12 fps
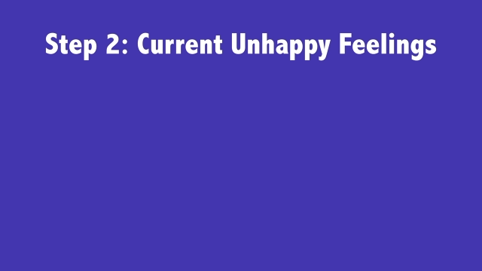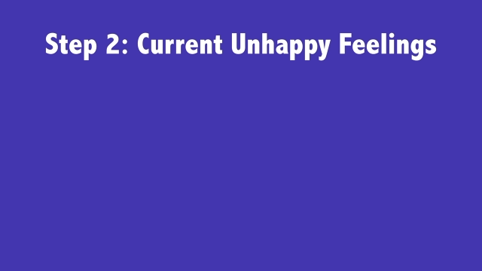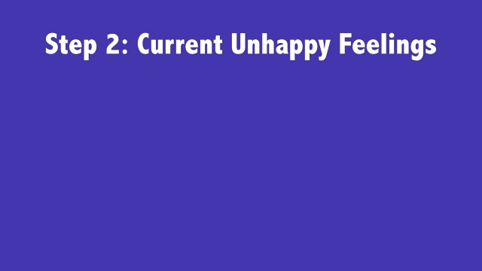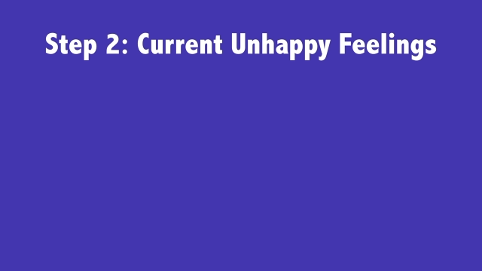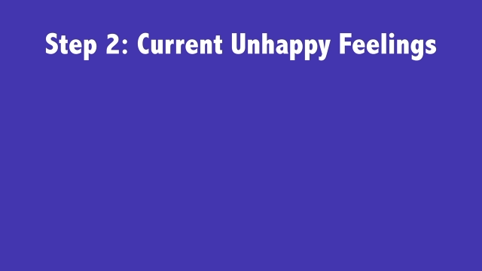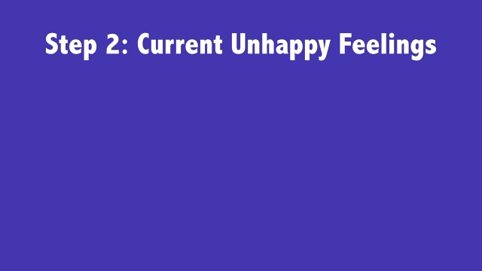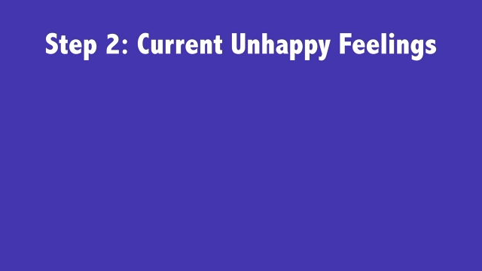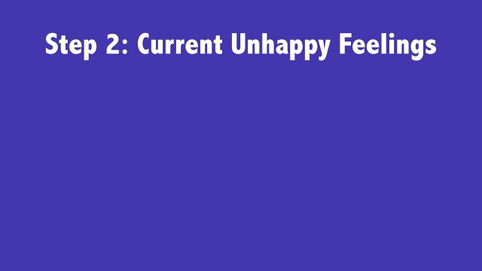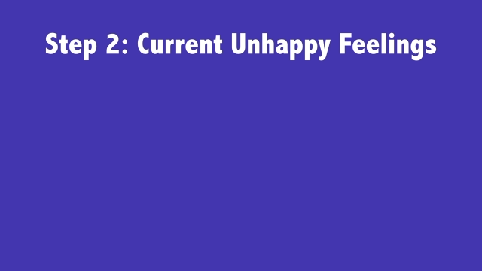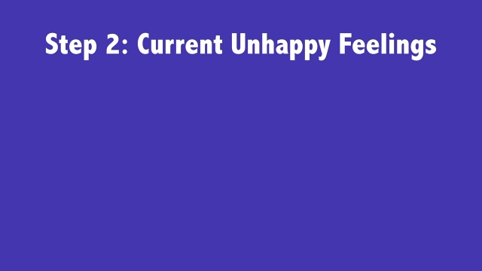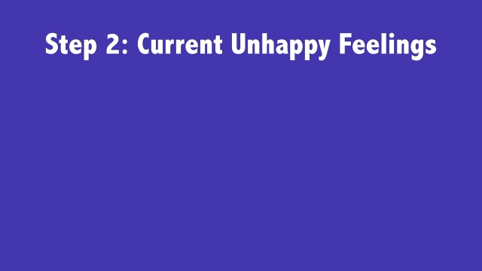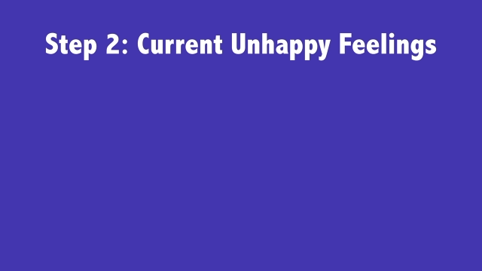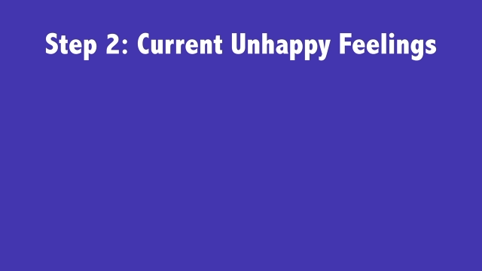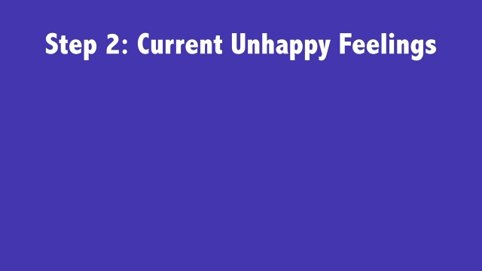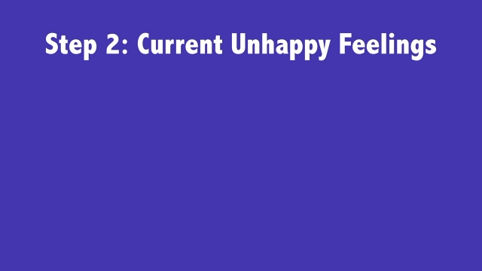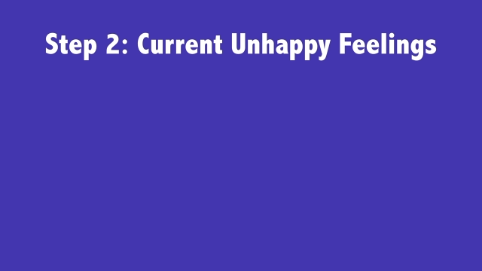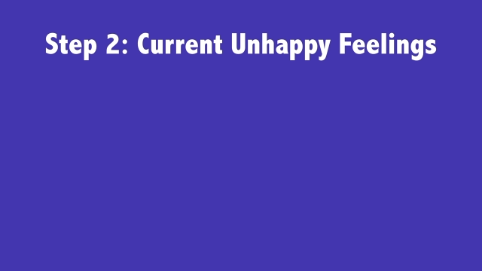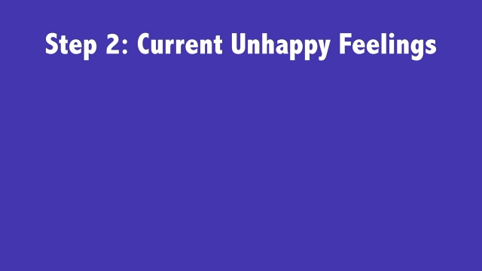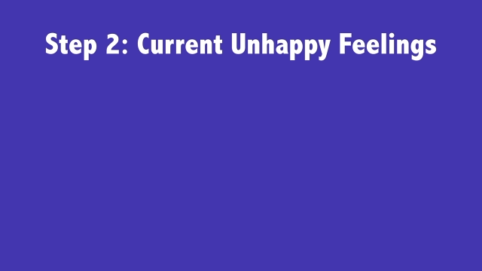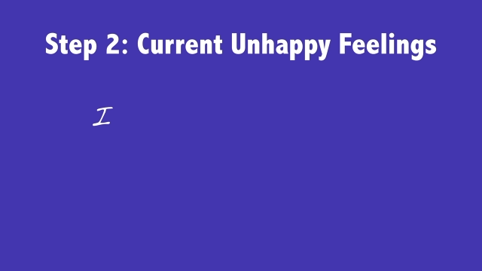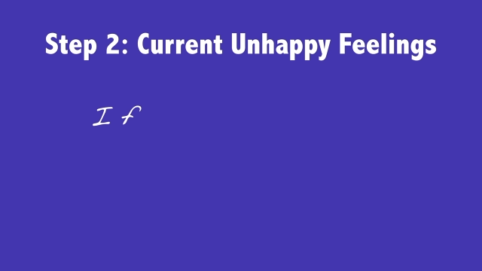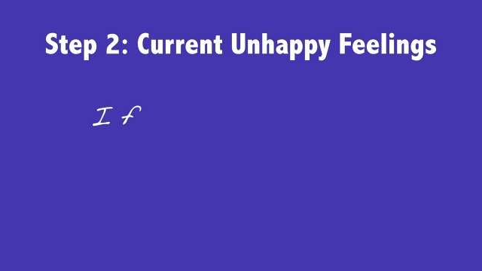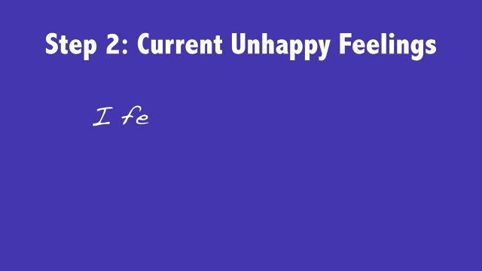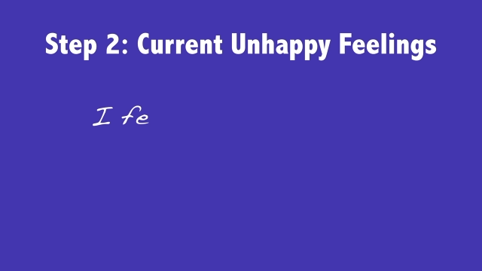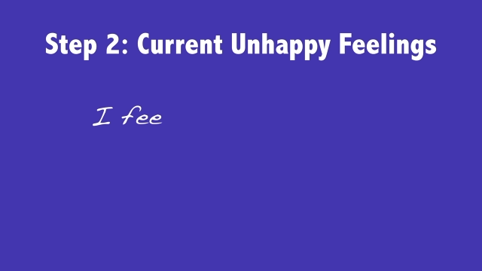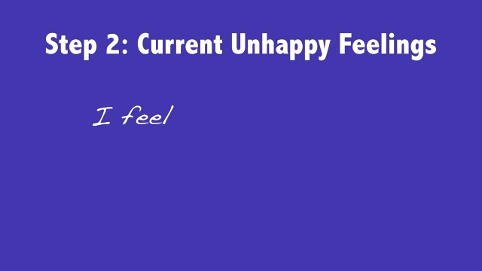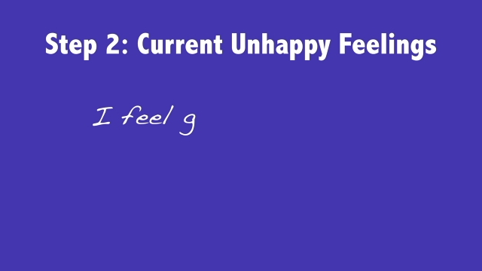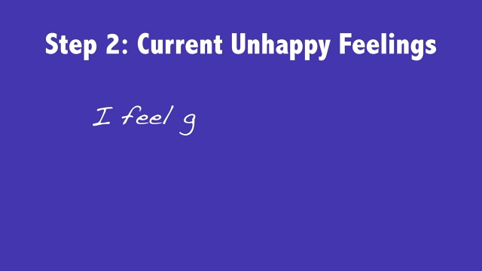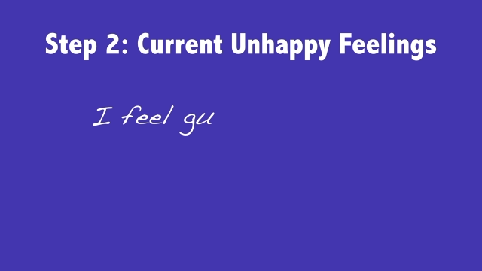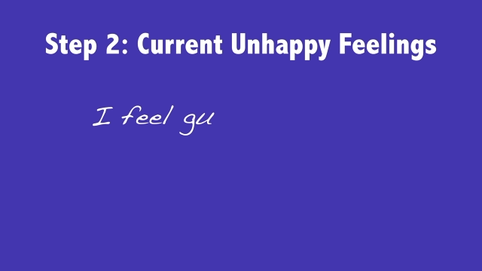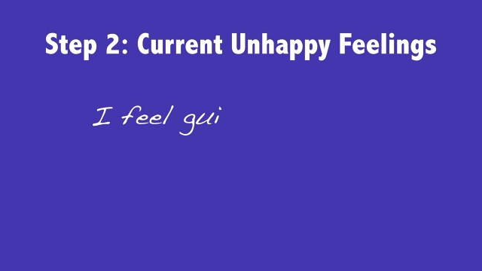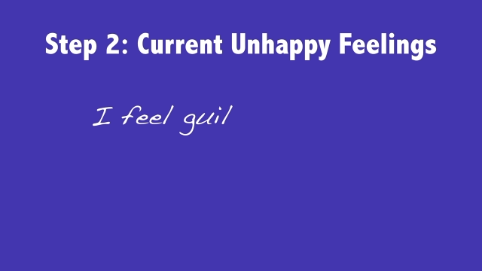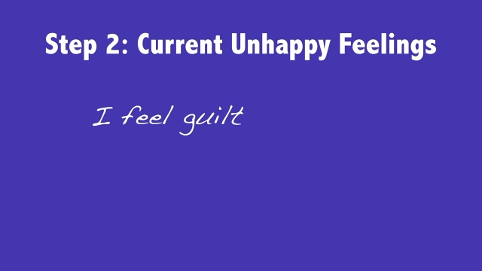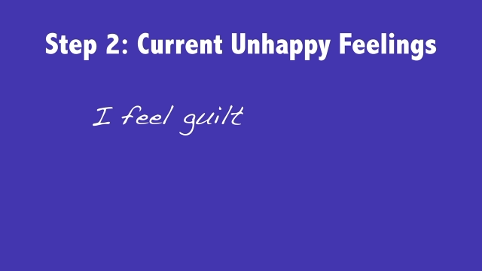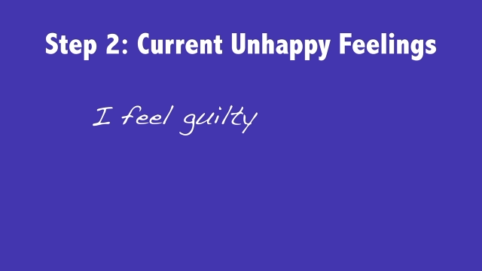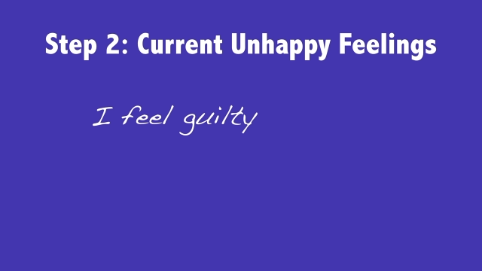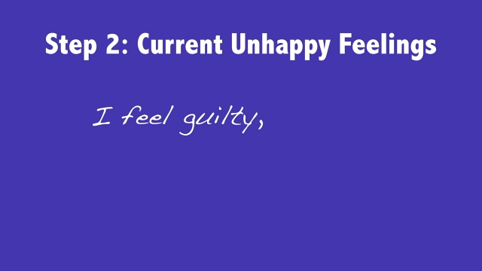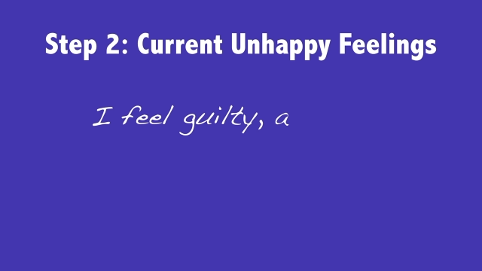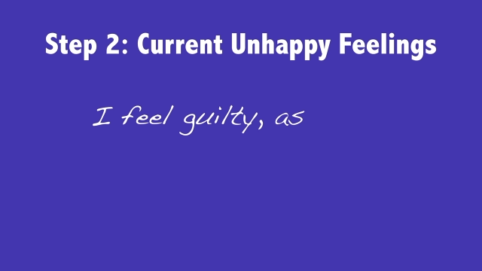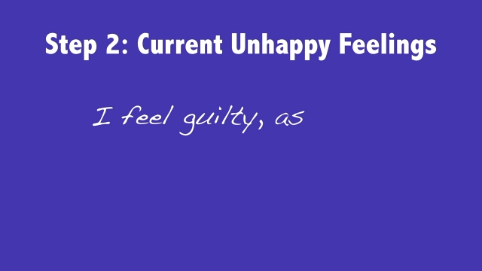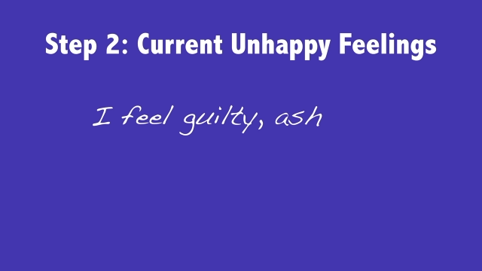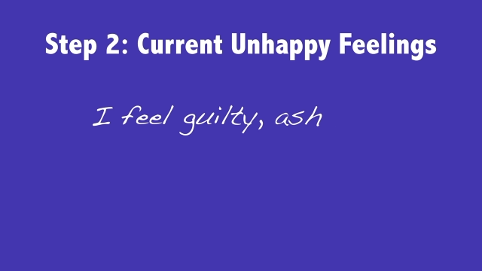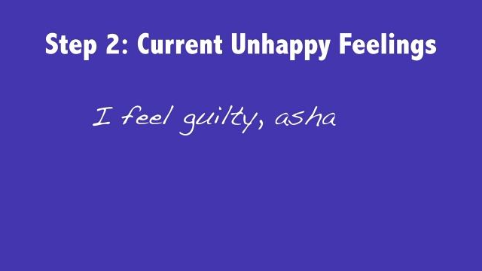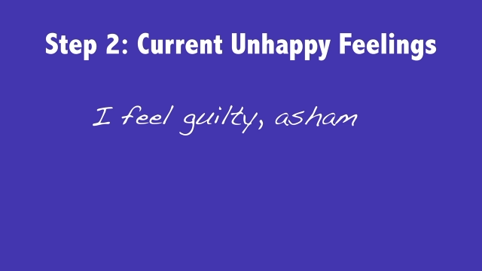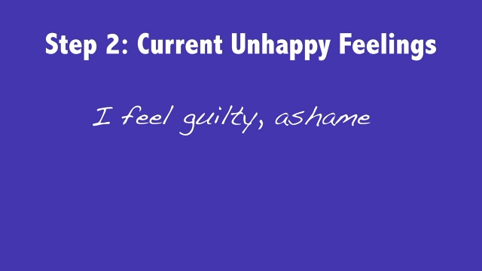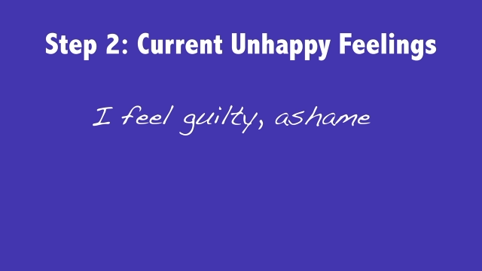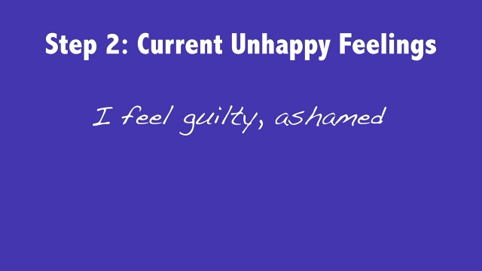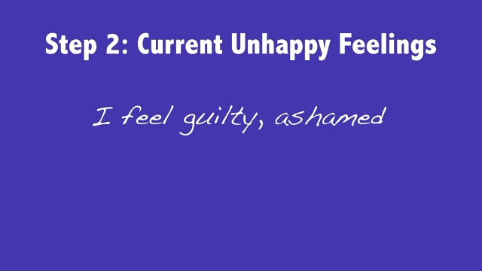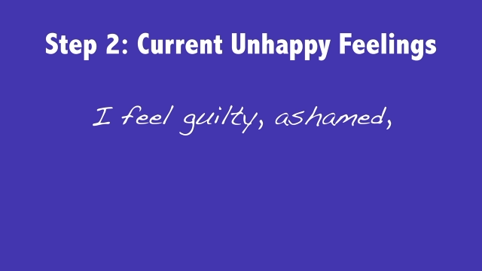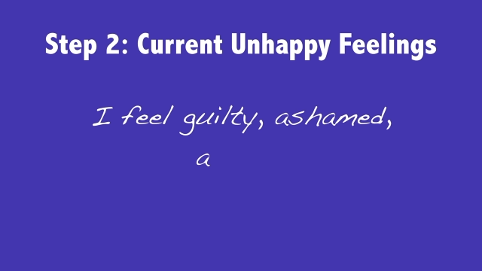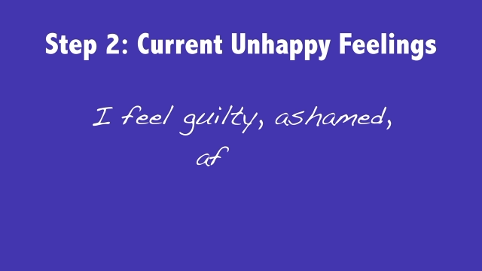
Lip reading: No face is visible, so there are no lips to read.